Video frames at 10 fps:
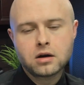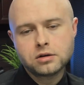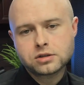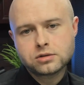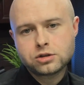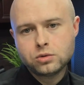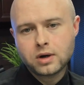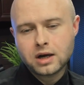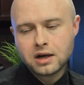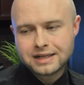also
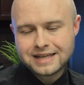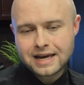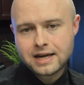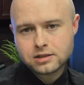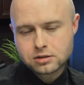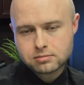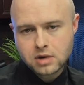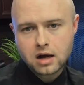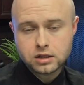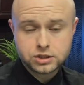to gain some
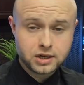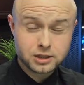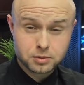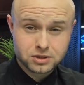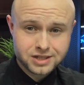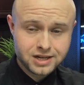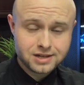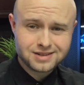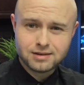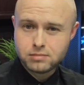knowledge and
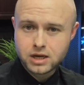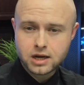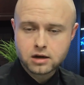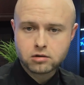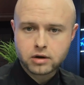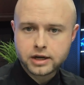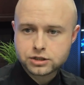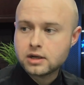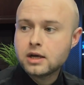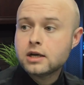expertise in media
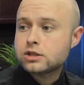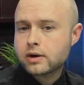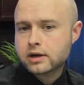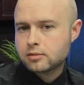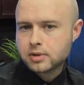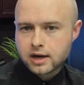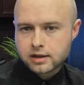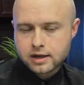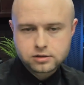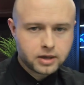creation so I can apply
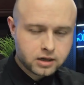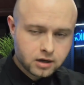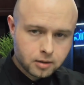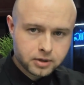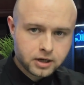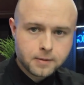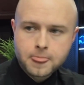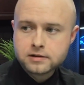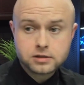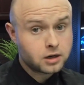that to my company
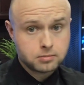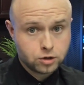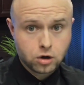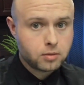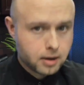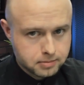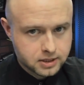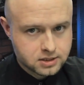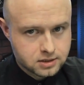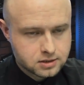to help grow my
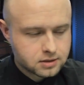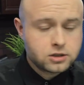business.